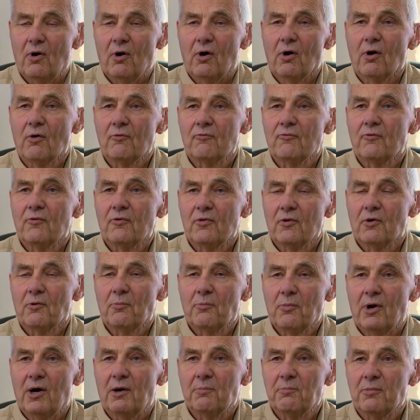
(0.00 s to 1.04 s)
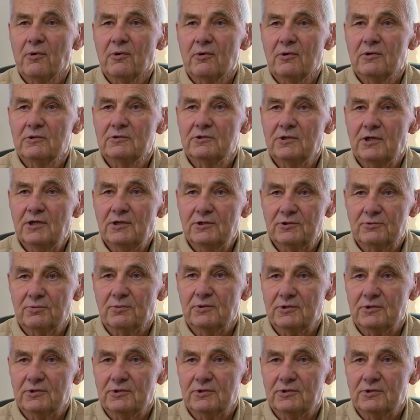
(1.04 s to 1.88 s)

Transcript: or for their proper disease